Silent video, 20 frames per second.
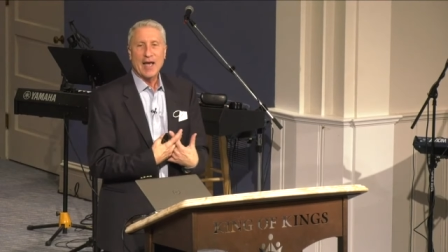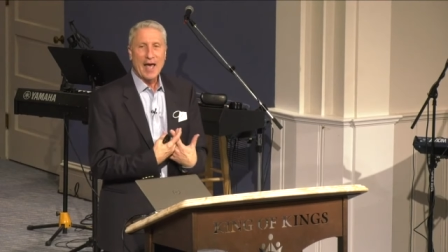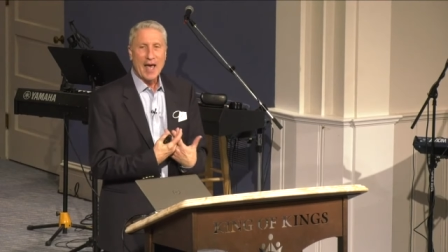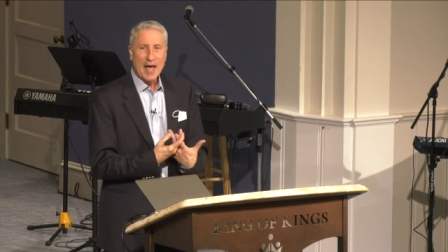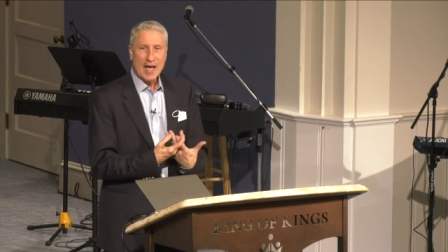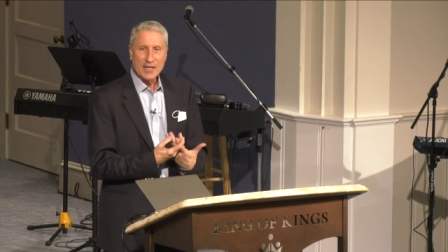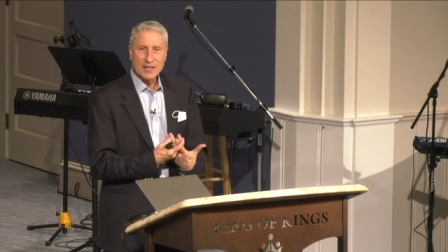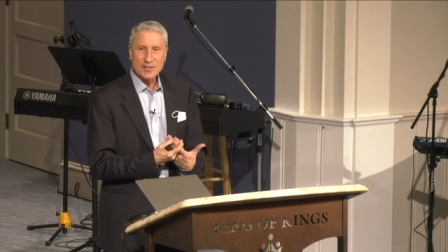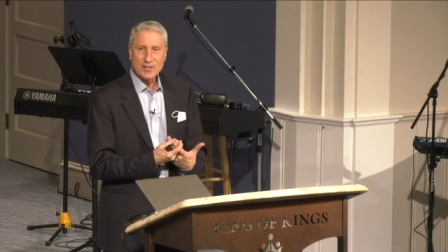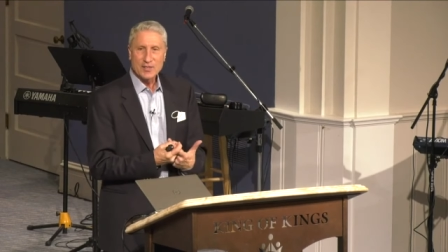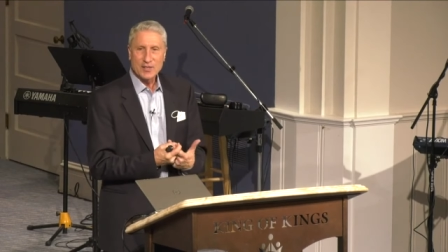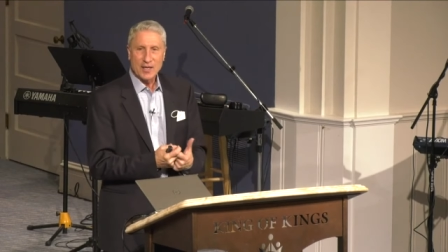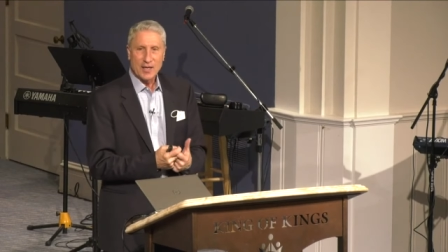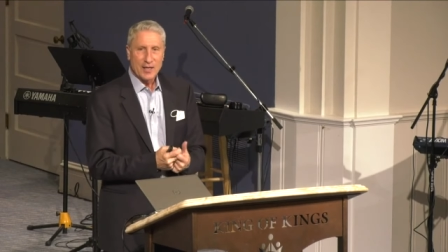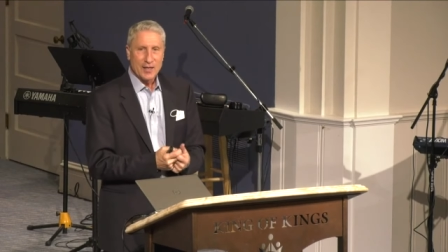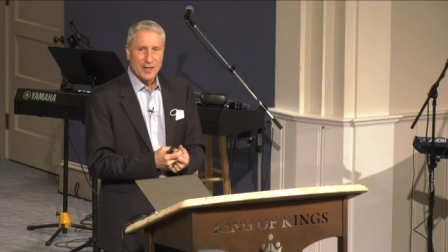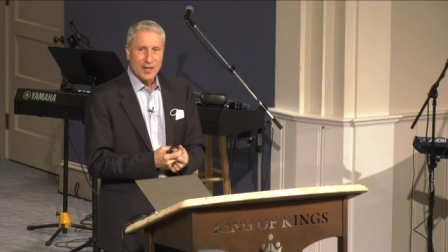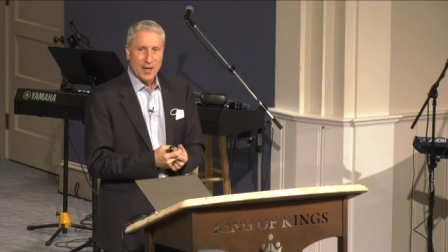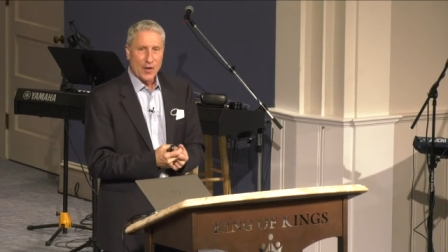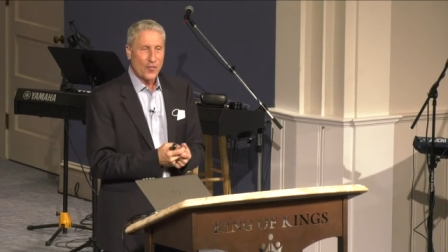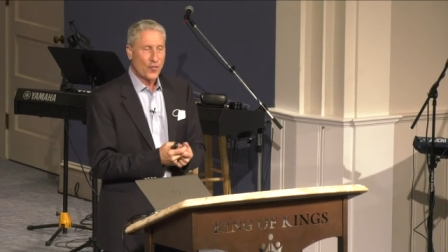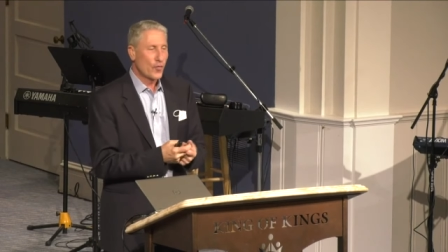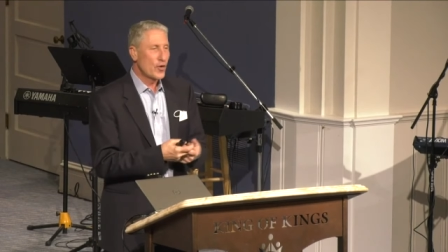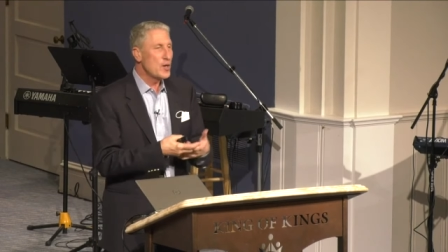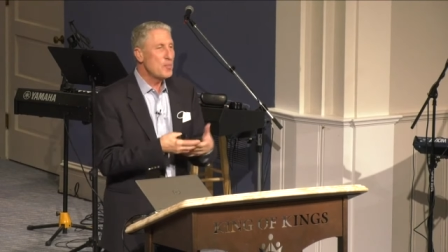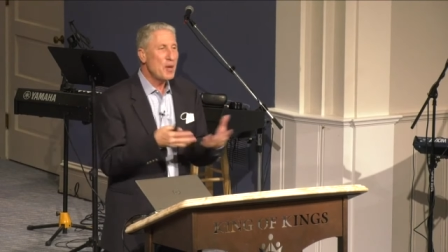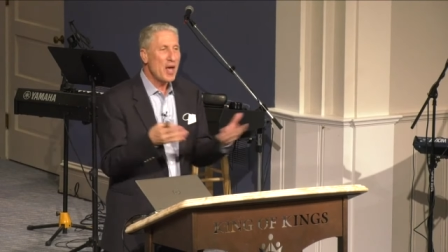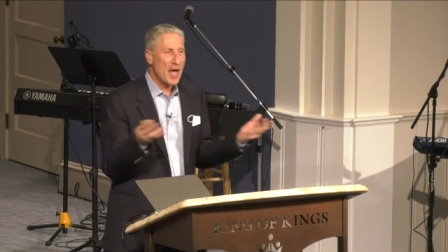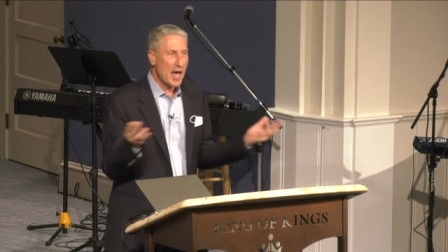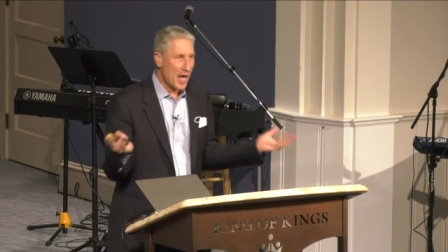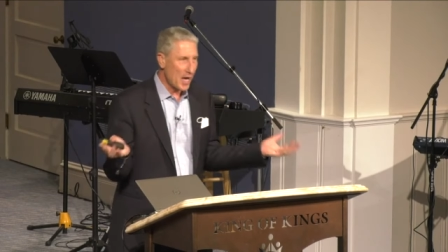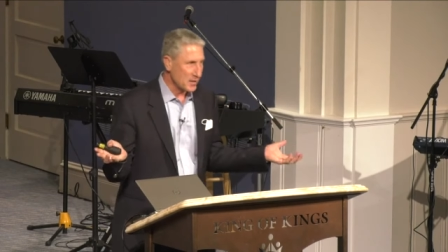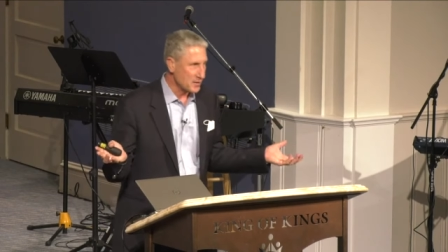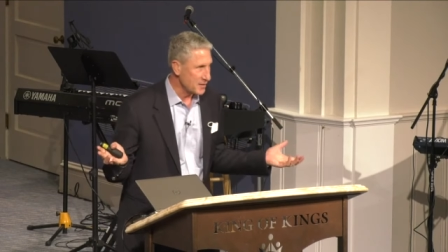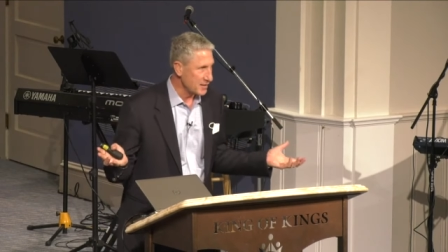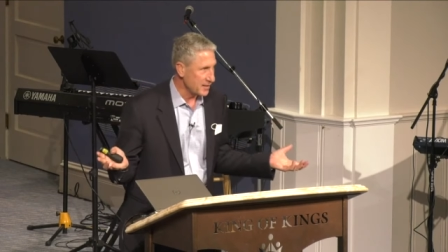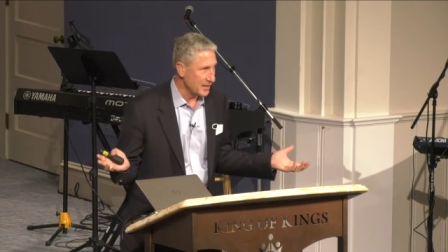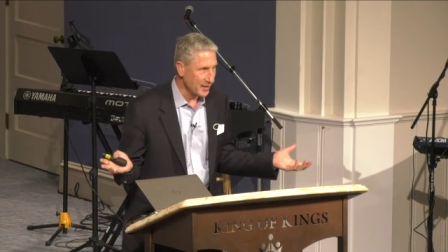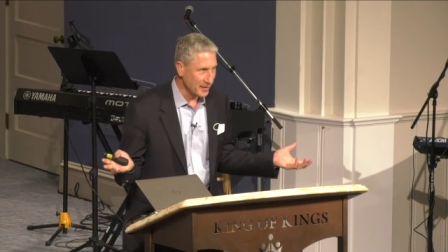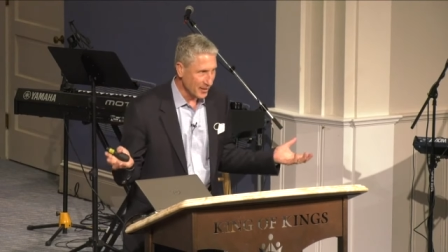as a free
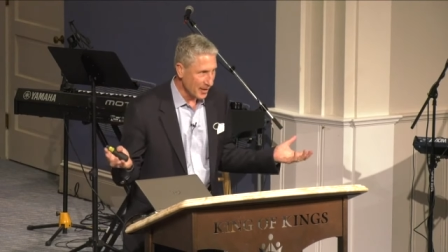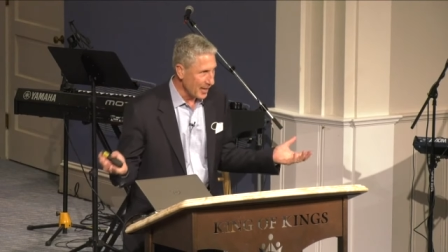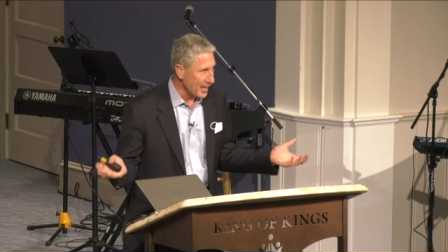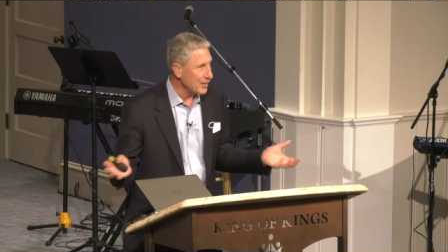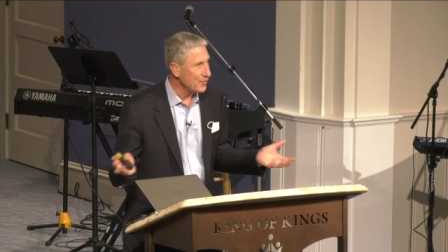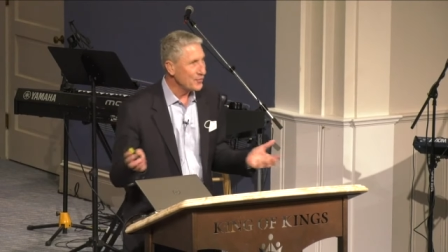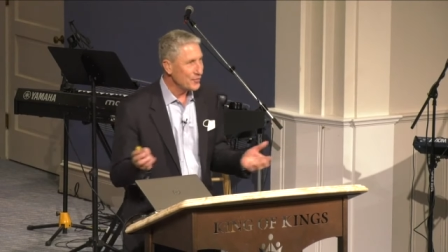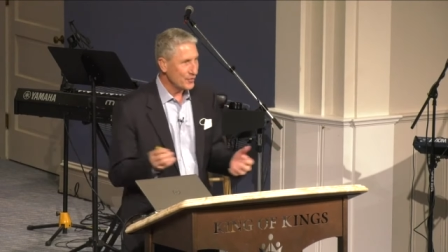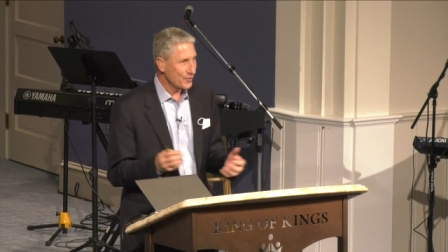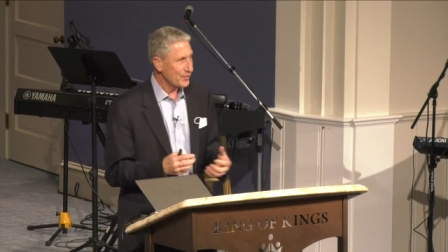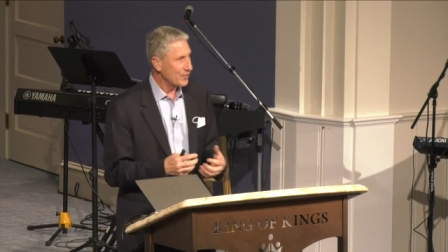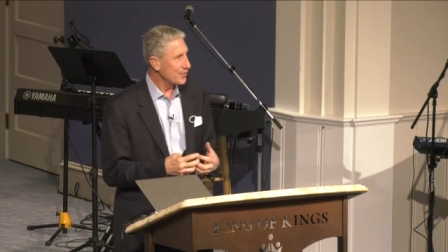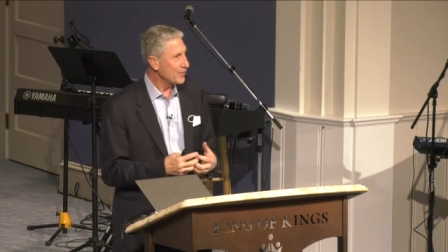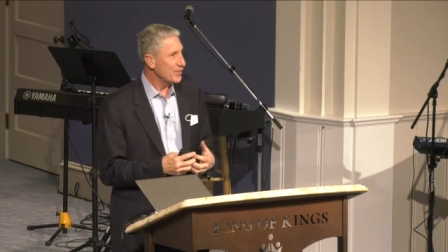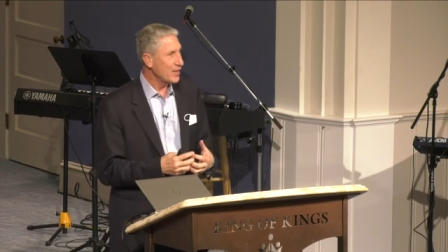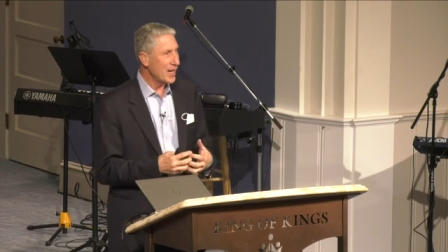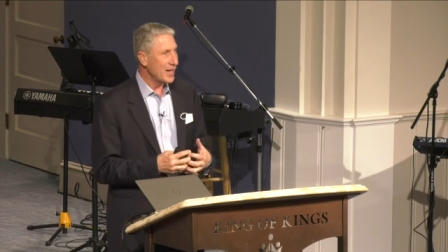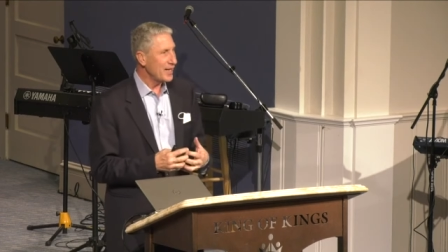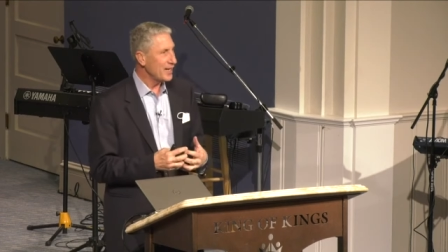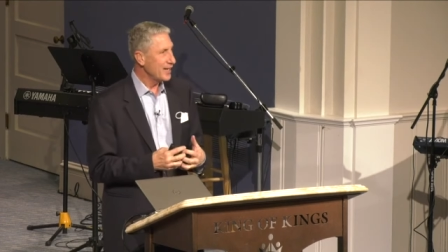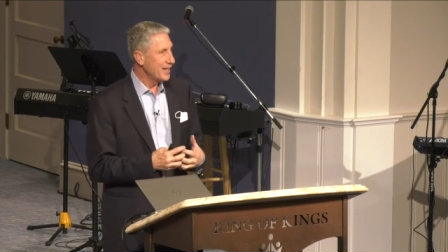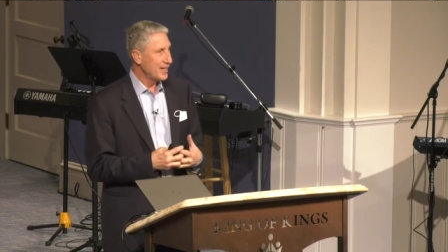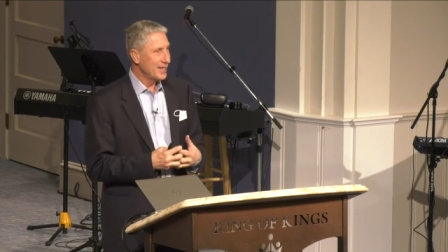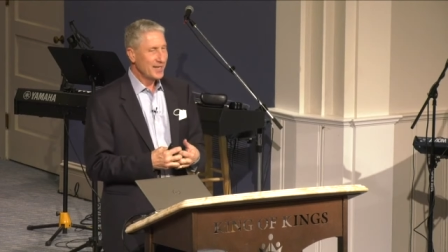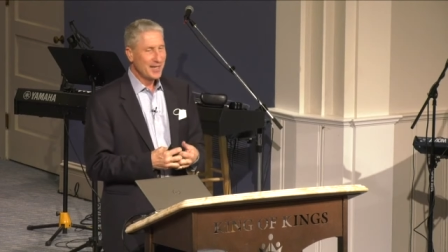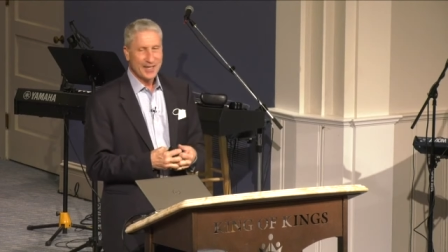pass in life, right?